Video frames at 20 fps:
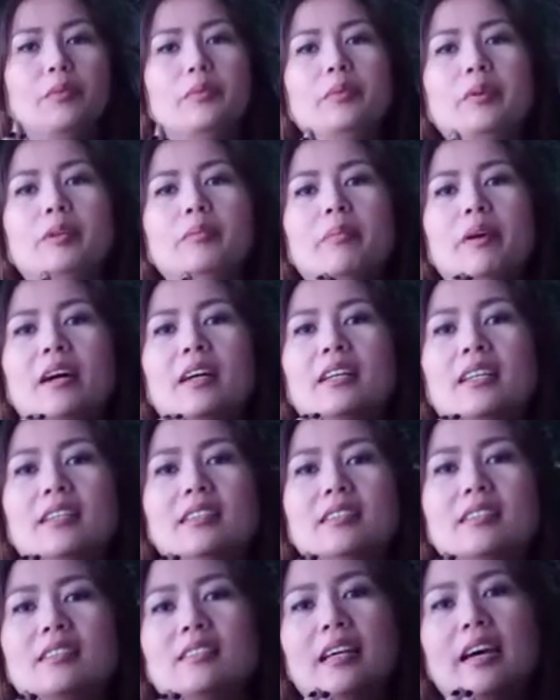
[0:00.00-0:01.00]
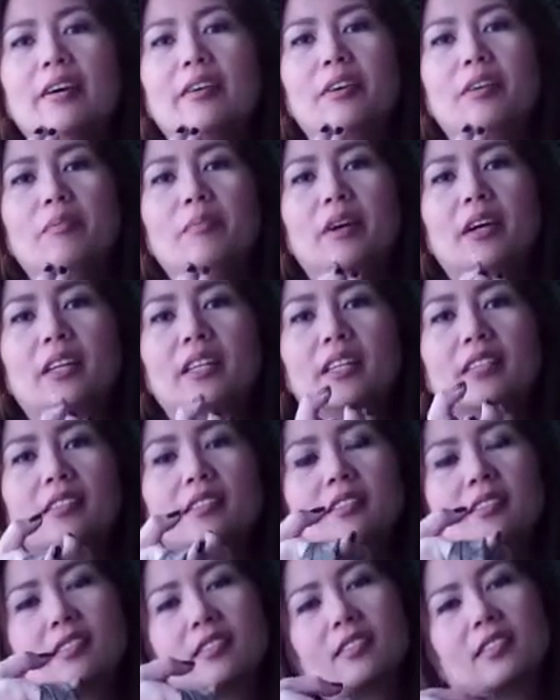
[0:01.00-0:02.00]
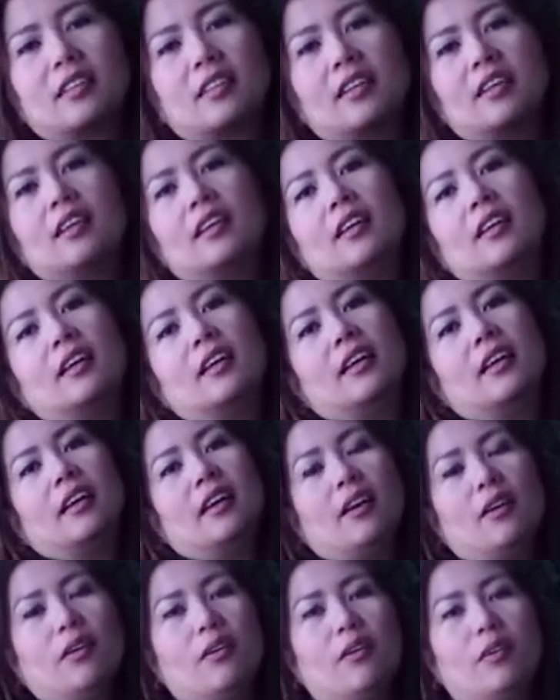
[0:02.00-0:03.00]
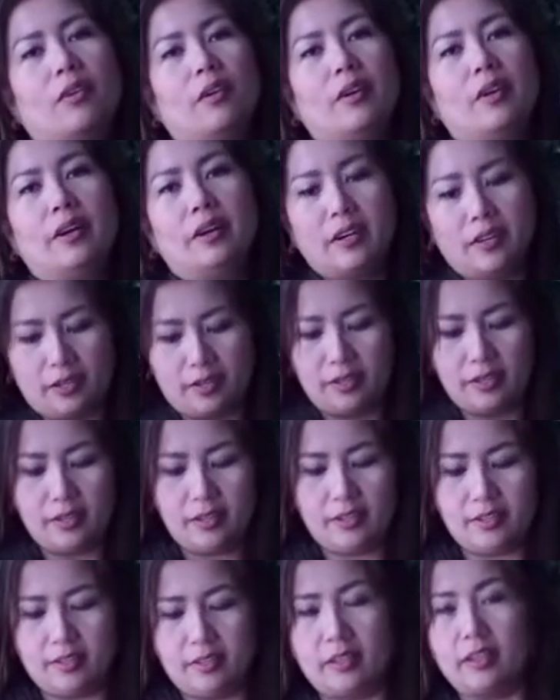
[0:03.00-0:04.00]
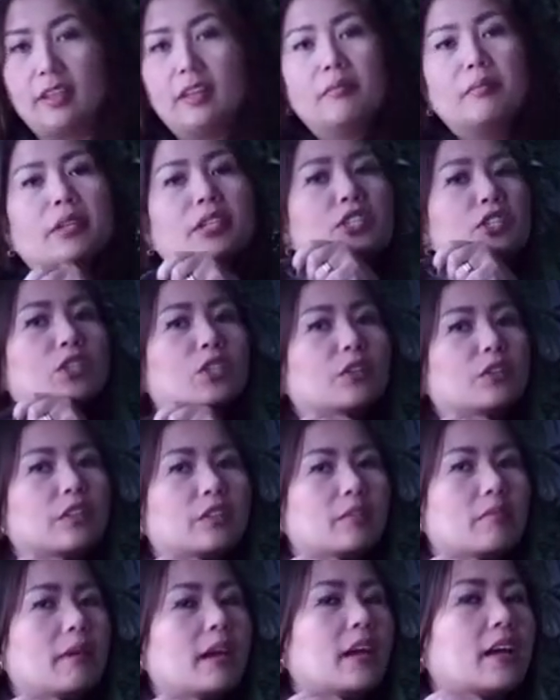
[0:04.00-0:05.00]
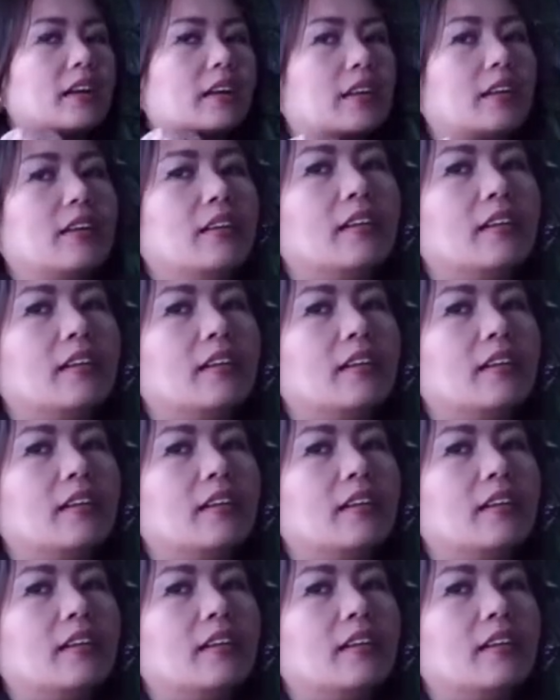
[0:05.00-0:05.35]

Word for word: with pockets, outer pockets, or it can be a shoulder bag.